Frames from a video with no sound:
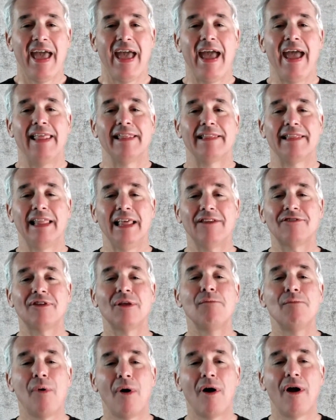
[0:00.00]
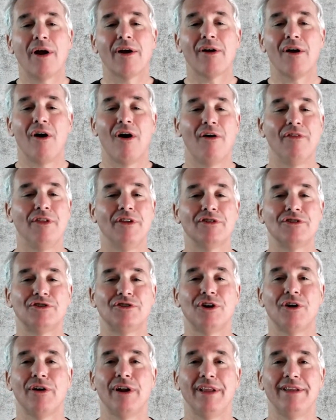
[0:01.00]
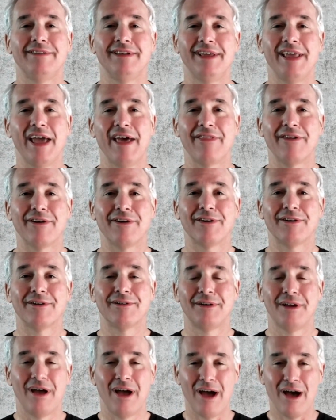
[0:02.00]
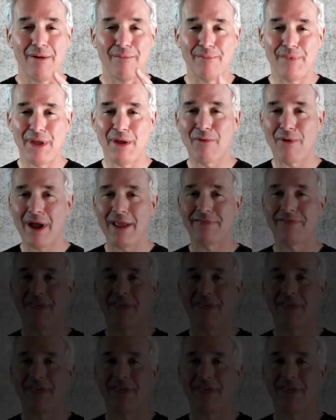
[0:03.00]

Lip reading: and let's embark on this journey together. I'll be right